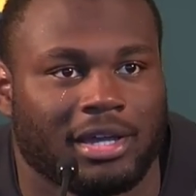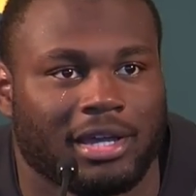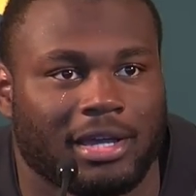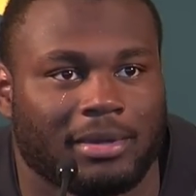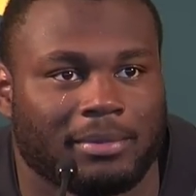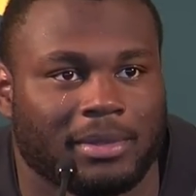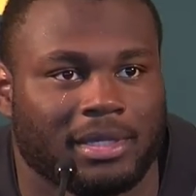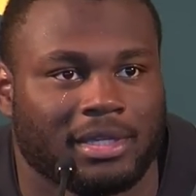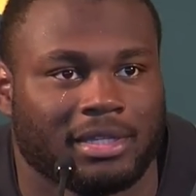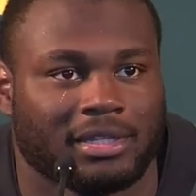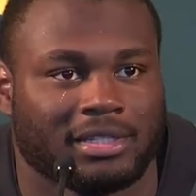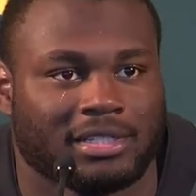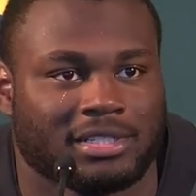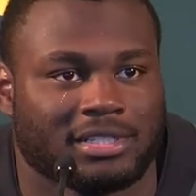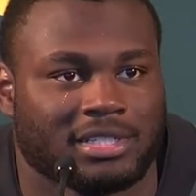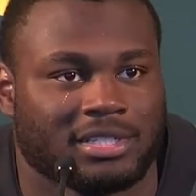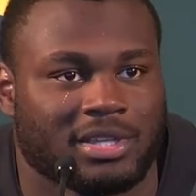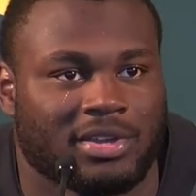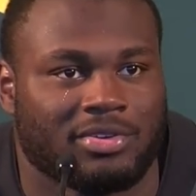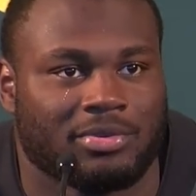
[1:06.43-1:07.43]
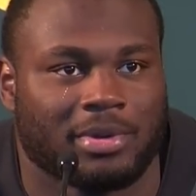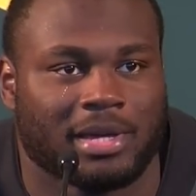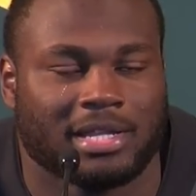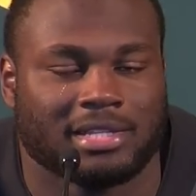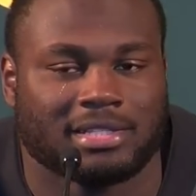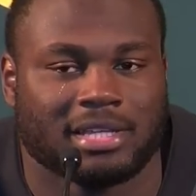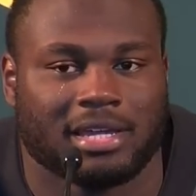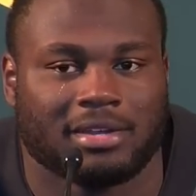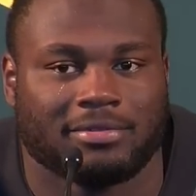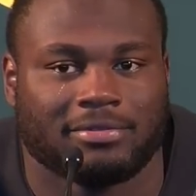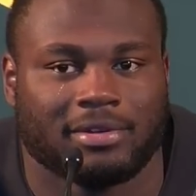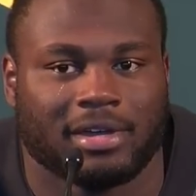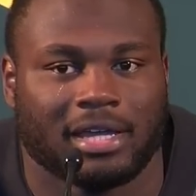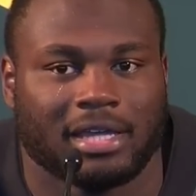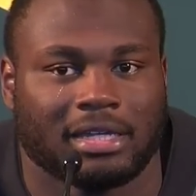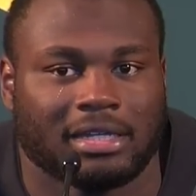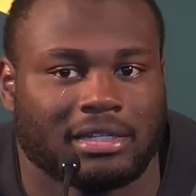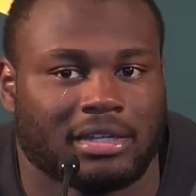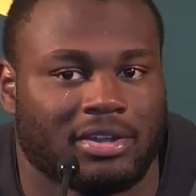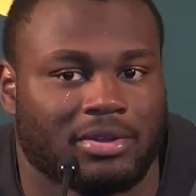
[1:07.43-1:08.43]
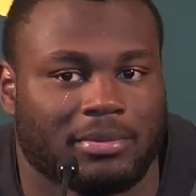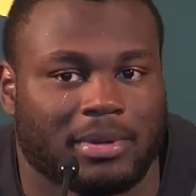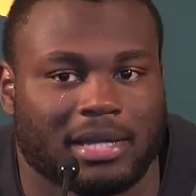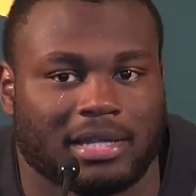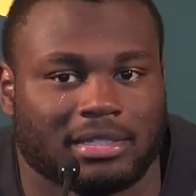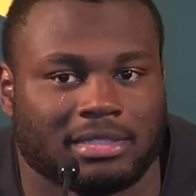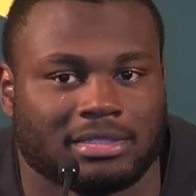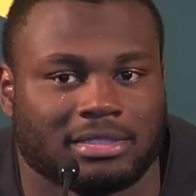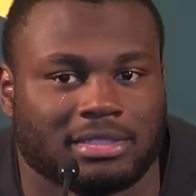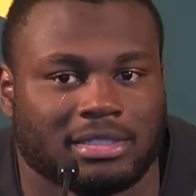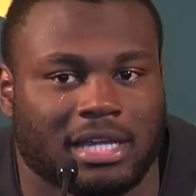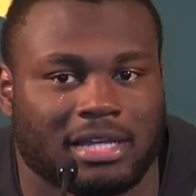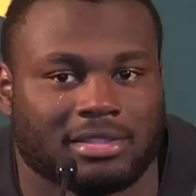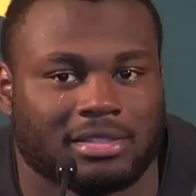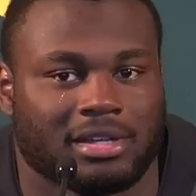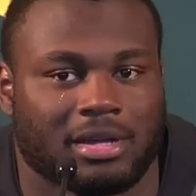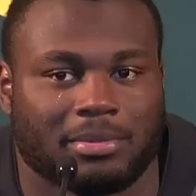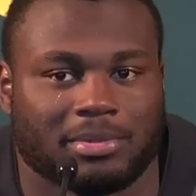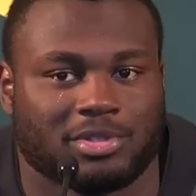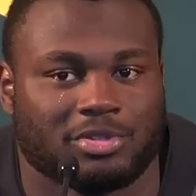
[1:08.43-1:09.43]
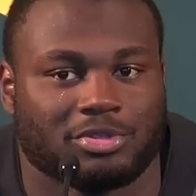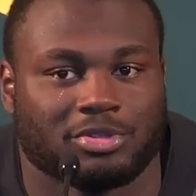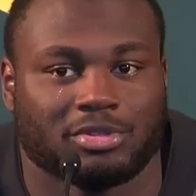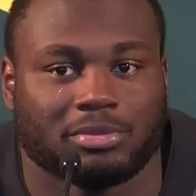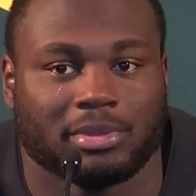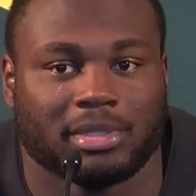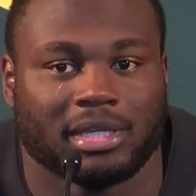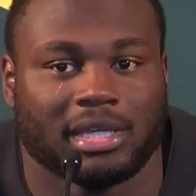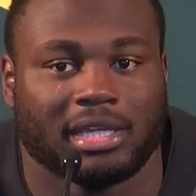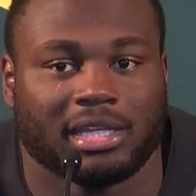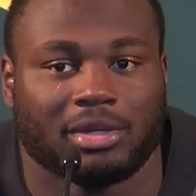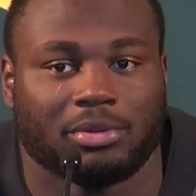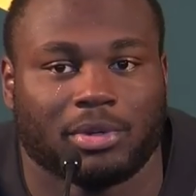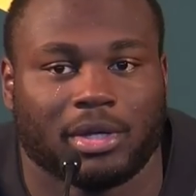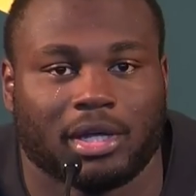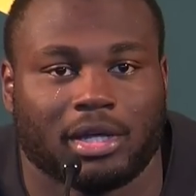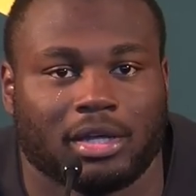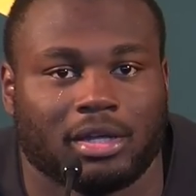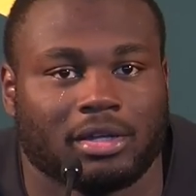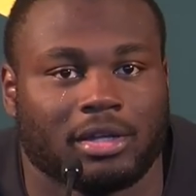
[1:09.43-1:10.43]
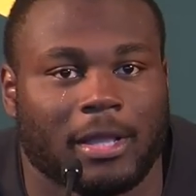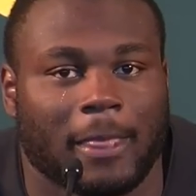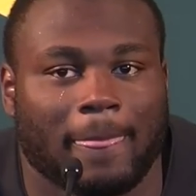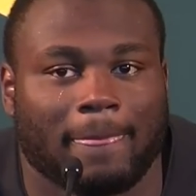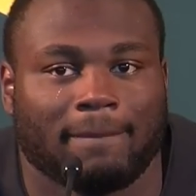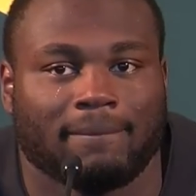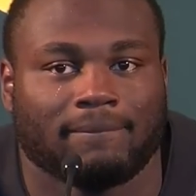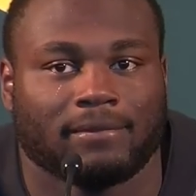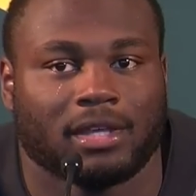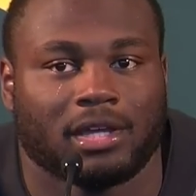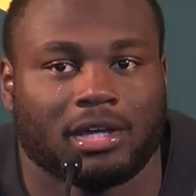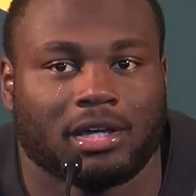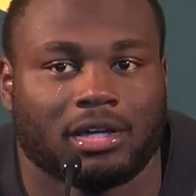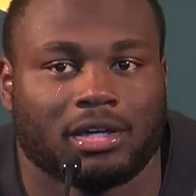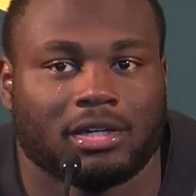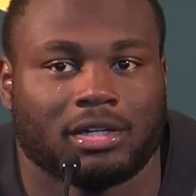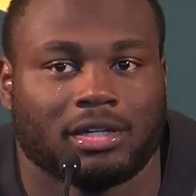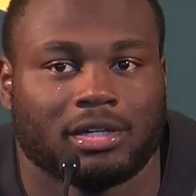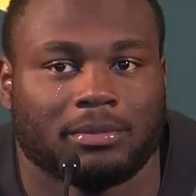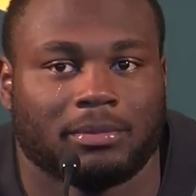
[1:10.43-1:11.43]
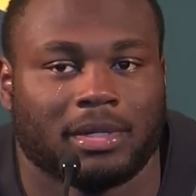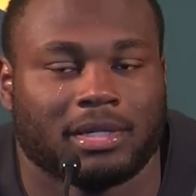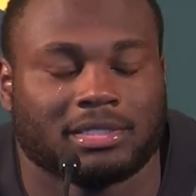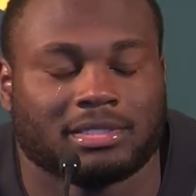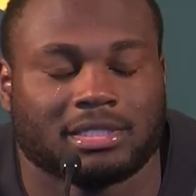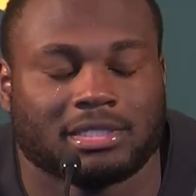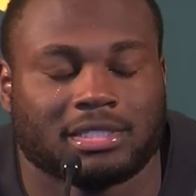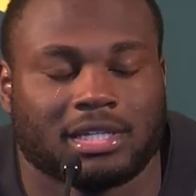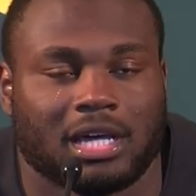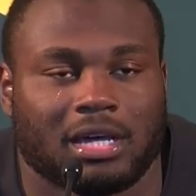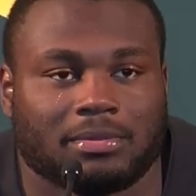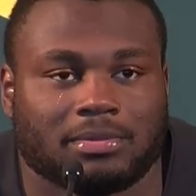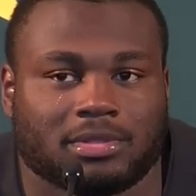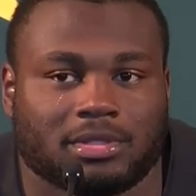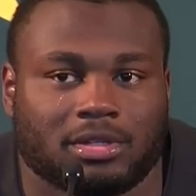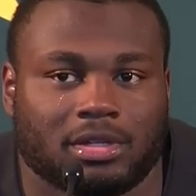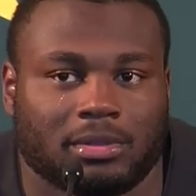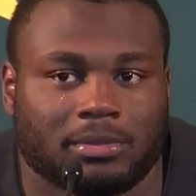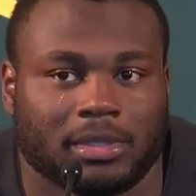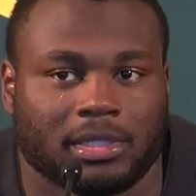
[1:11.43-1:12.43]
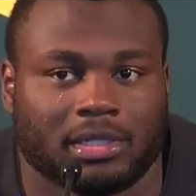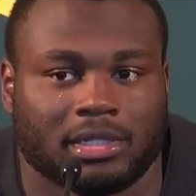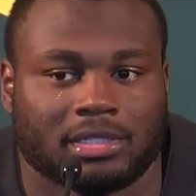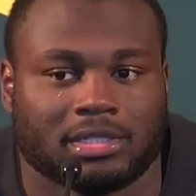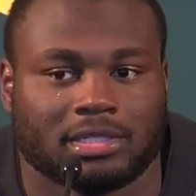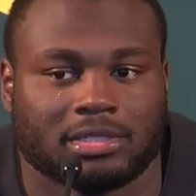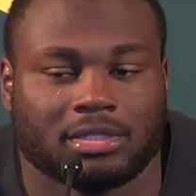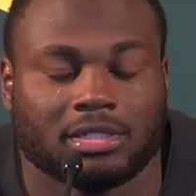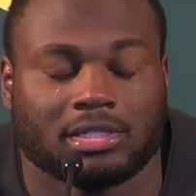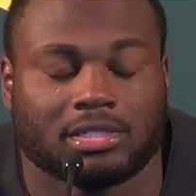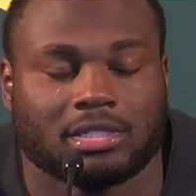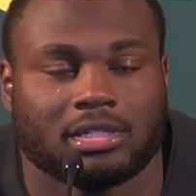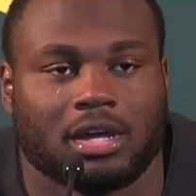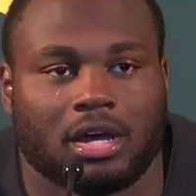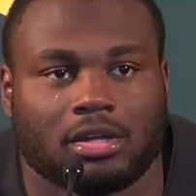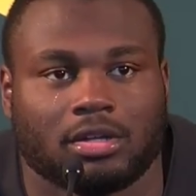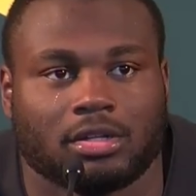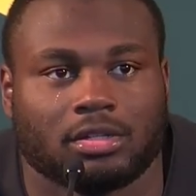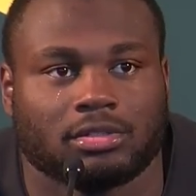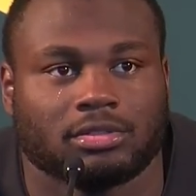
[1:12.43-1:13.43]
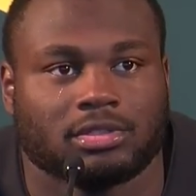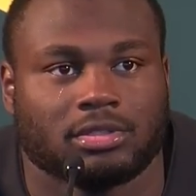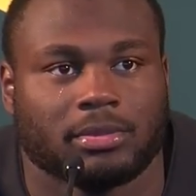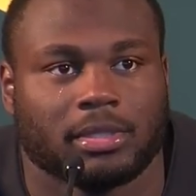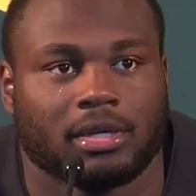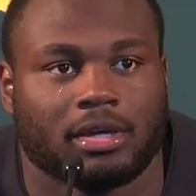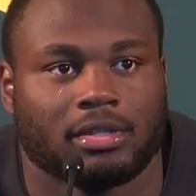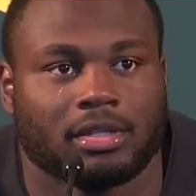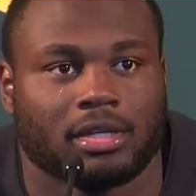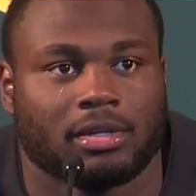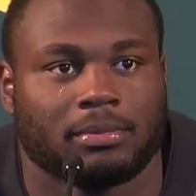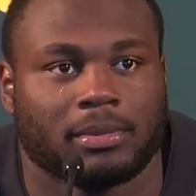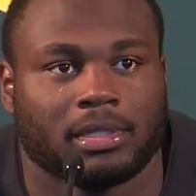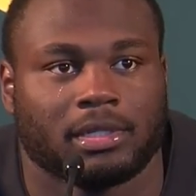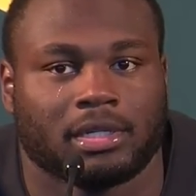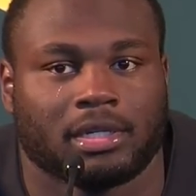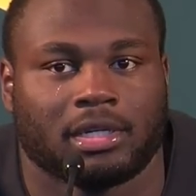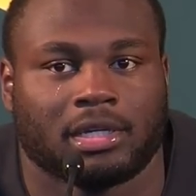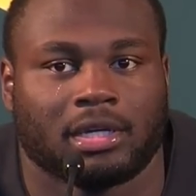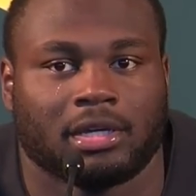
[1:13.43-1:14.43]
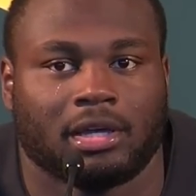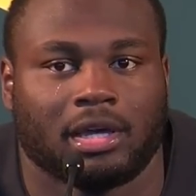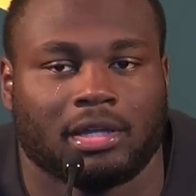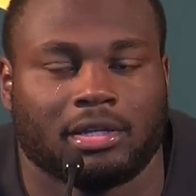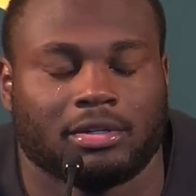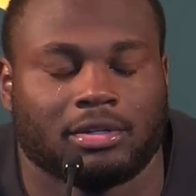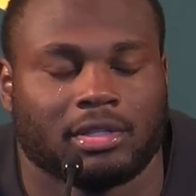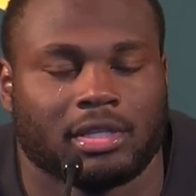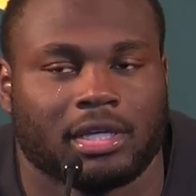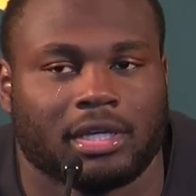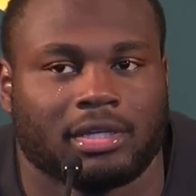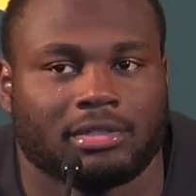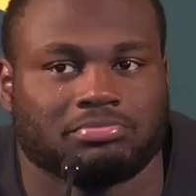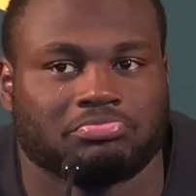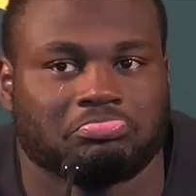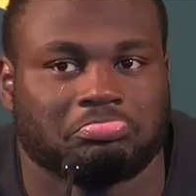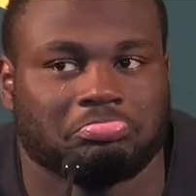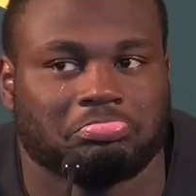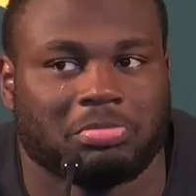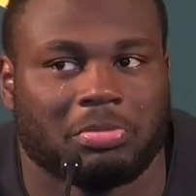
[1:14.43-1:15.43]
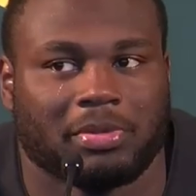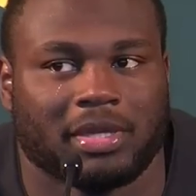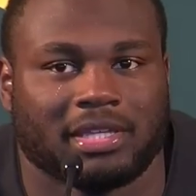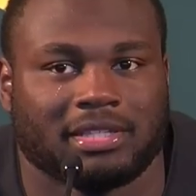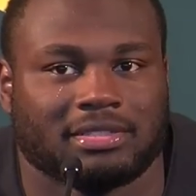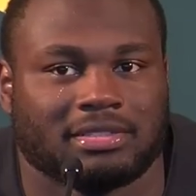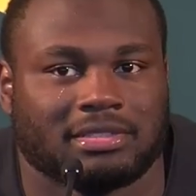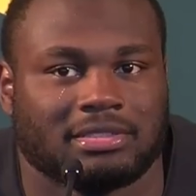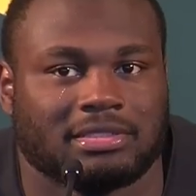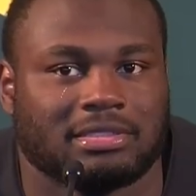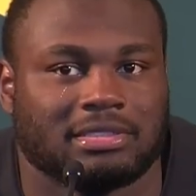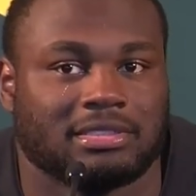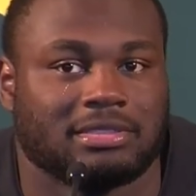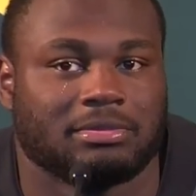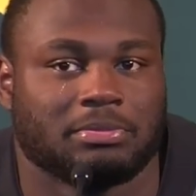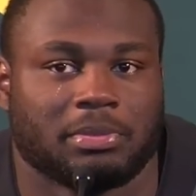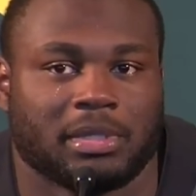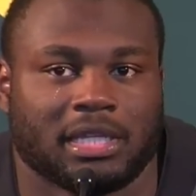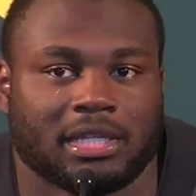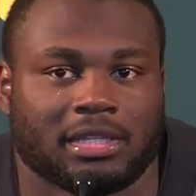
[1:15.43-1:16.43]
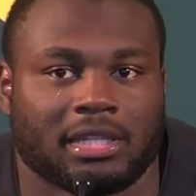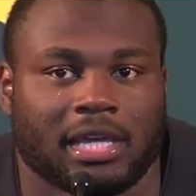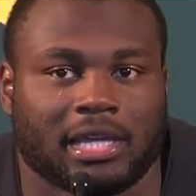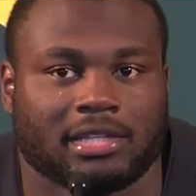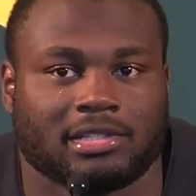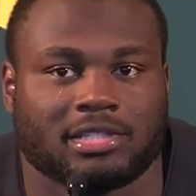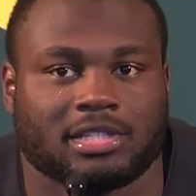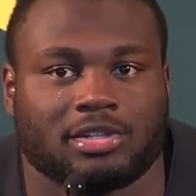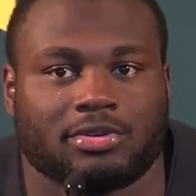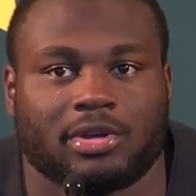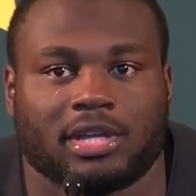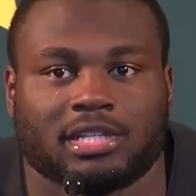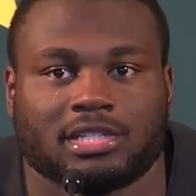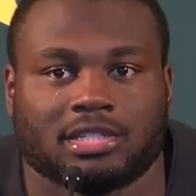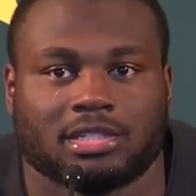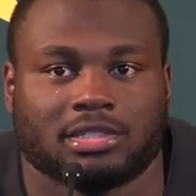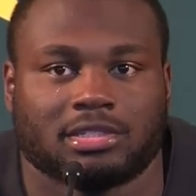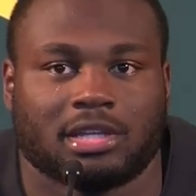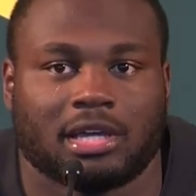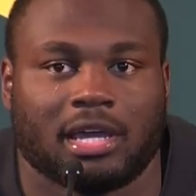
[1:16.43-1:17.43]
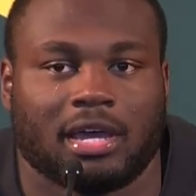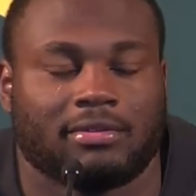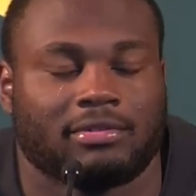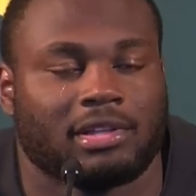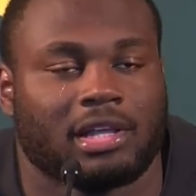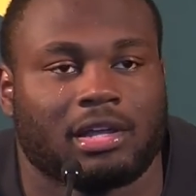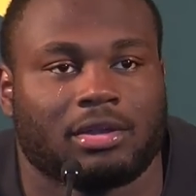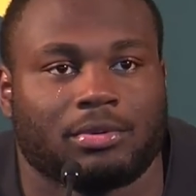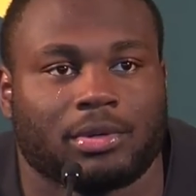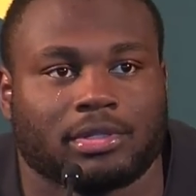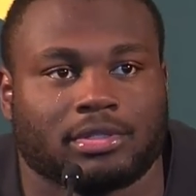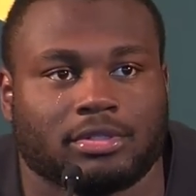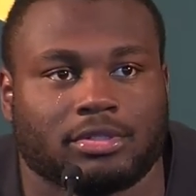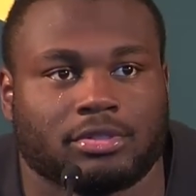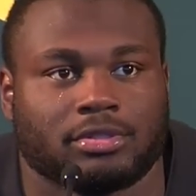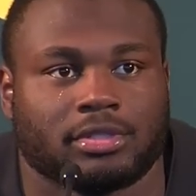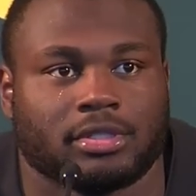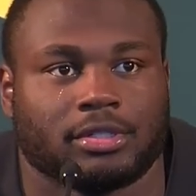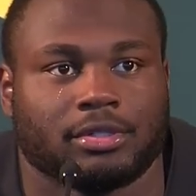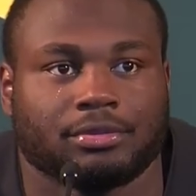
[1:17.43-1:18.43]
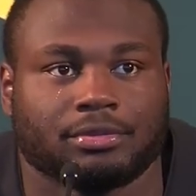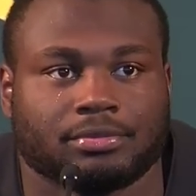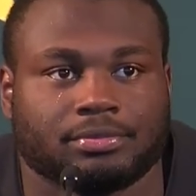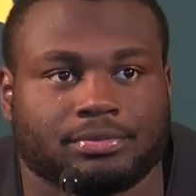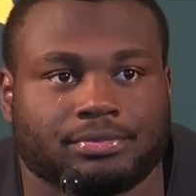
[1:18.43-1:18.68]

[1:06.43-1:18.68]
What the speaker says: I mean, it's just everybody's got to fight, and everybody's got the opportunity to be anywhere amongst the top. So, I mean, it's an honor to be on there, but I know that means being in that consideration, I have a lot of work to do still.